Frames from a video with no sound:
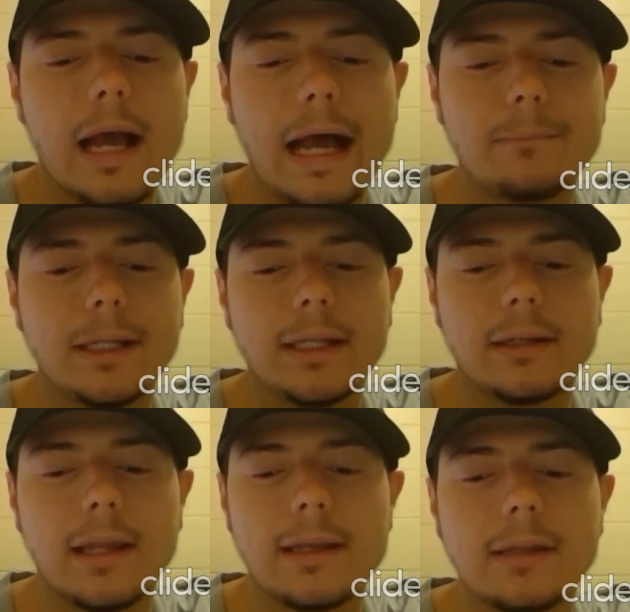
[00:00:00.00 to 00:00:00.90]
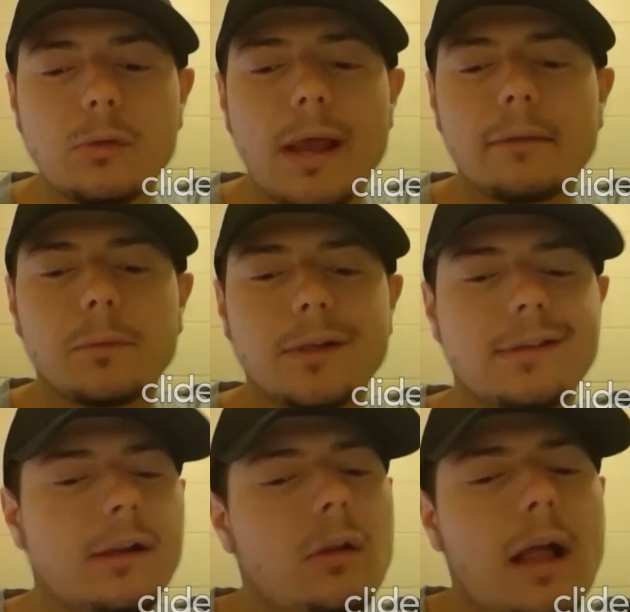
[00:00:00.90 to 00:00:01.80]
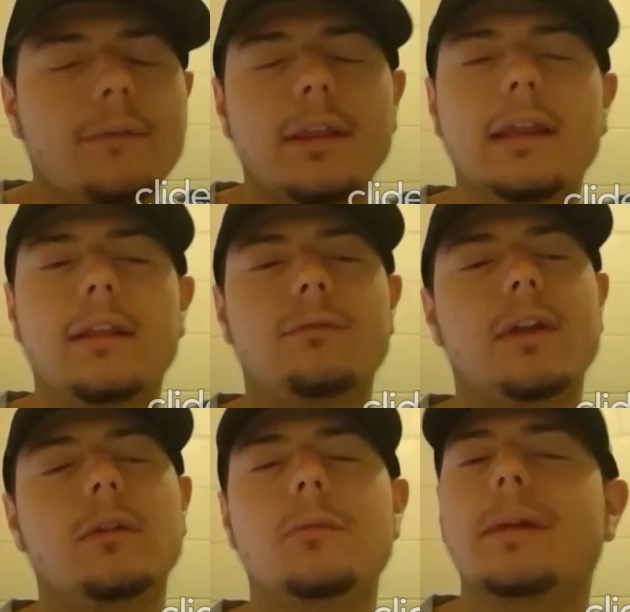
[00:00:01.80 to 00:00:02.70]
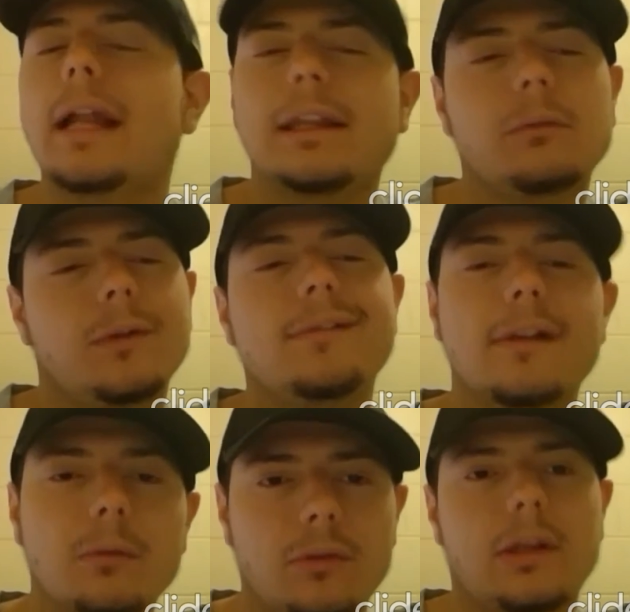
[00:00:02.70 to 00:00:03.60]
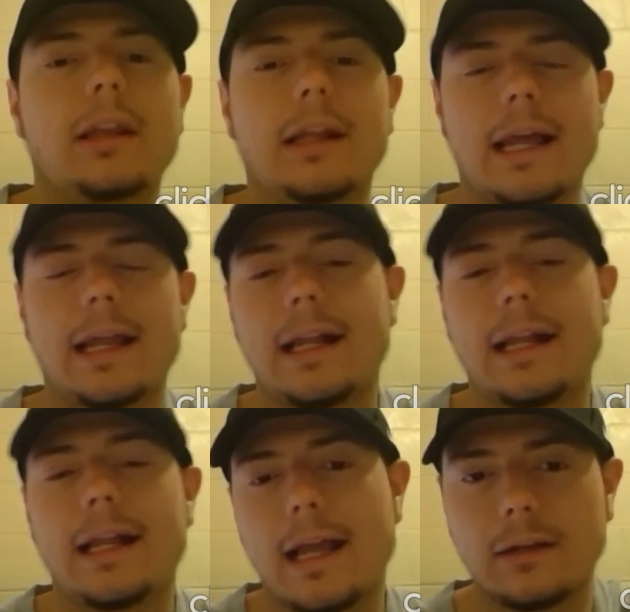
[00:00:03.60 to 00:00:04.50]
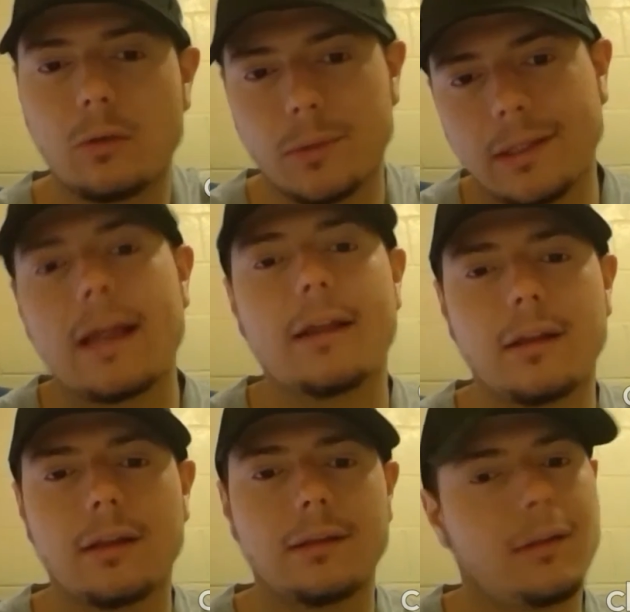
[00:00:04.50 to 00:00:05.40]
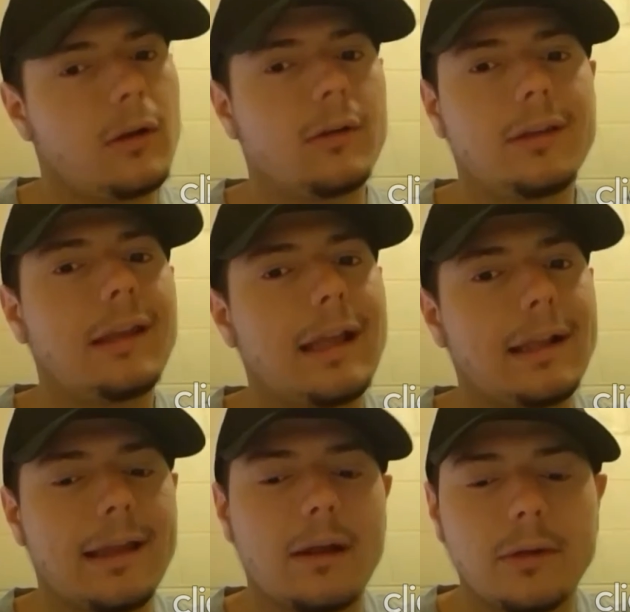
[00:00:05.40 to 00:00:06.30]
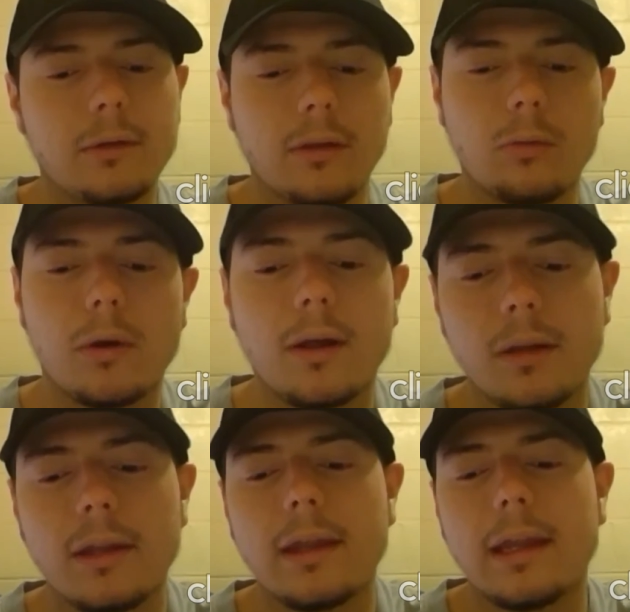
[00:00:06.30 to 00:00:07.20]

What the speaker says: I mean, and then you add Rich Hill. Obviously, he's a veteran, but I think Rich Hill is another guy kind of going down, starting to take that downhill as well.